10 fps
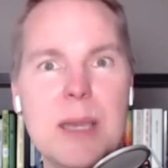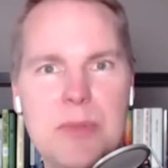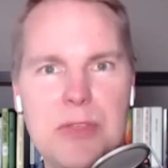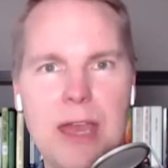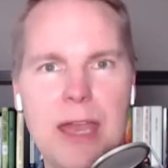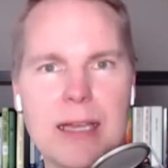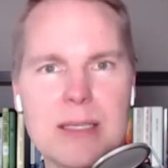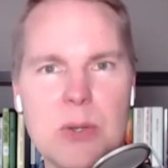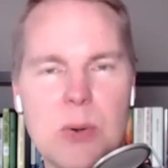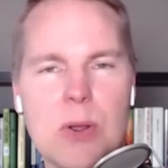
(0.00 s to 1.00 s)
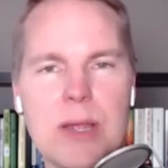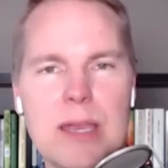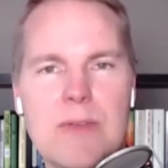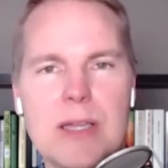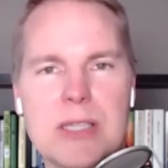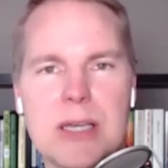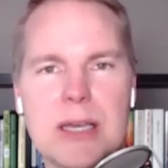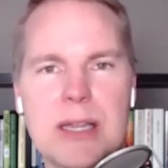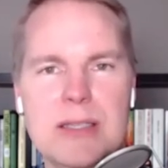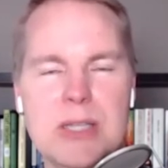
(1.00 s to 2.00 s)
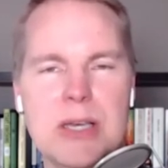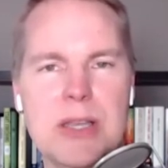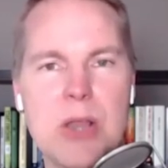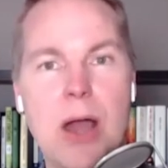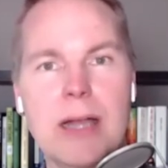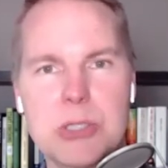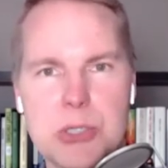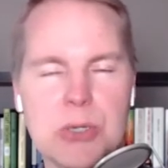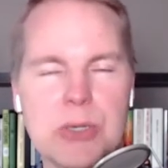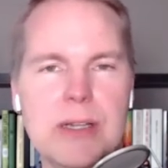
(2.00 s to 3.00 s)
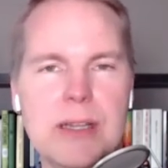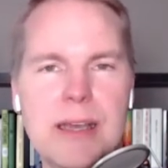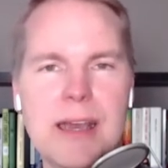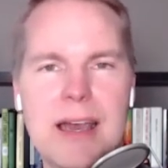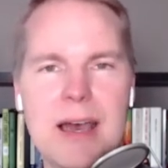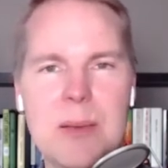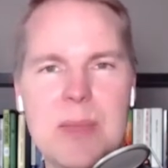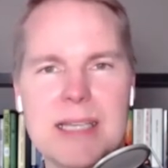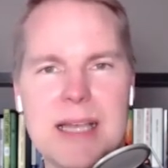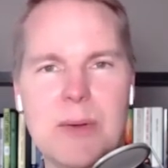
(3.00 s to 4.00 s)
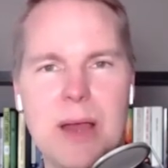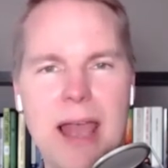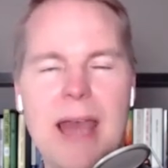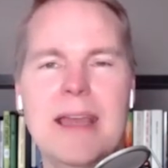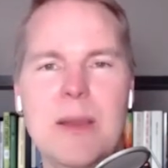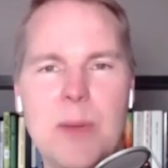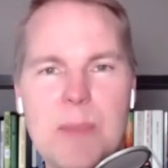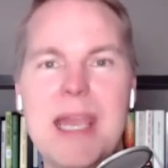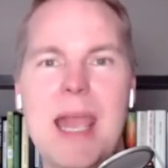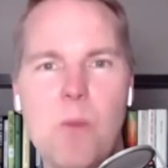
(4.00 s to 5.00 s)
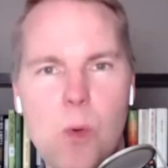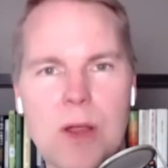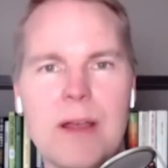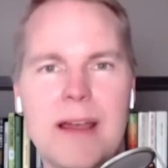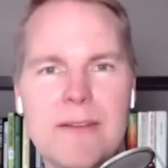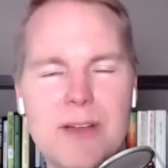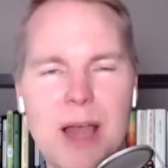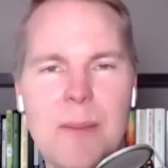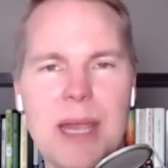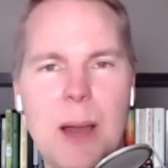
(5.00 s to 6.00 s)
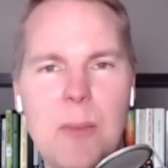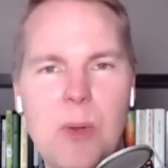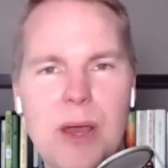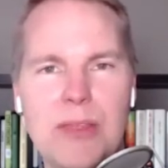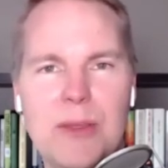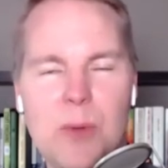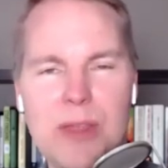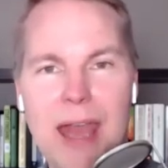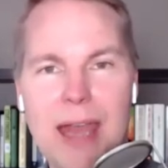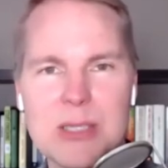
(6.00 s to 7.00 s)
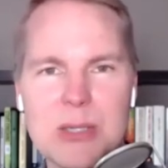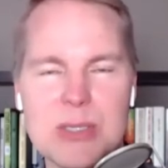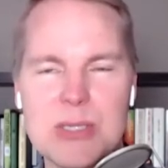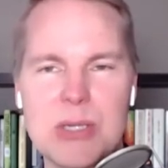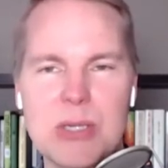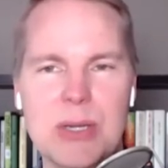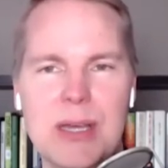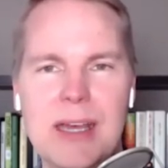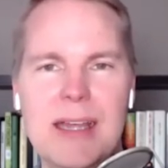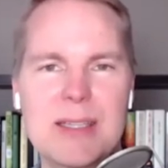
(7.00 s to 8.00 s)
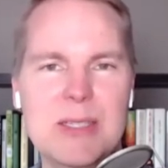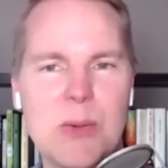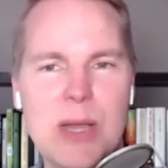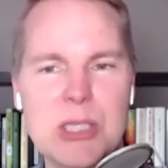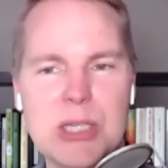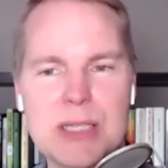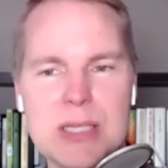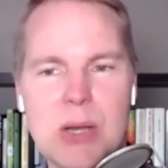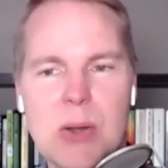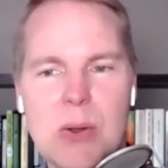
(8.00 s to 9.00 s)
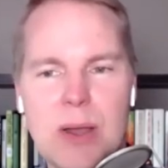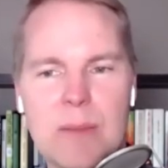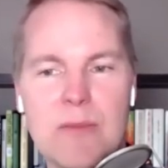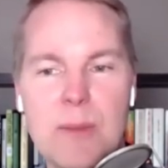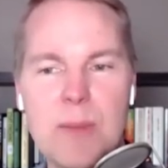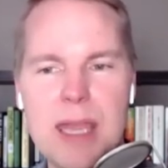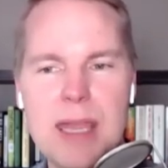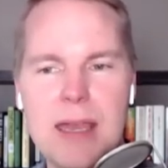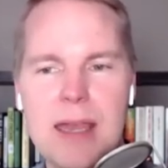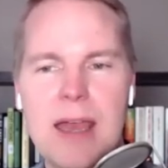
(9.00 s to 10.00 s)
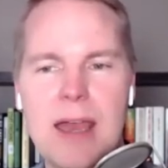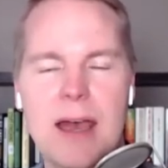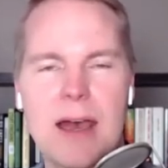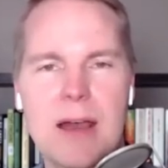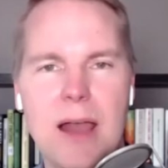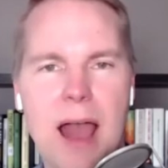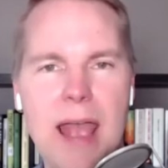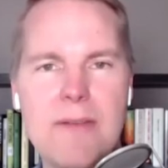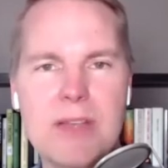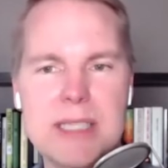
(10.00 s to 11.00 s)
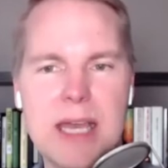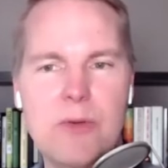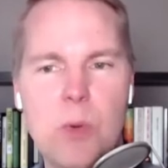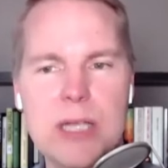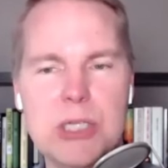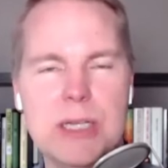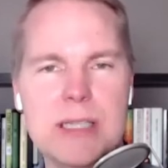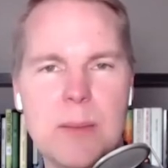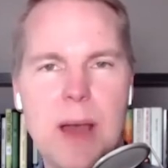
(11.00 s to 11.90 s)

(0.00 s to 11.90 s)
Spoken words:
things, or even to not journal, because I had it became work of coming up with answers to questions. So for me, I have a set of questions, and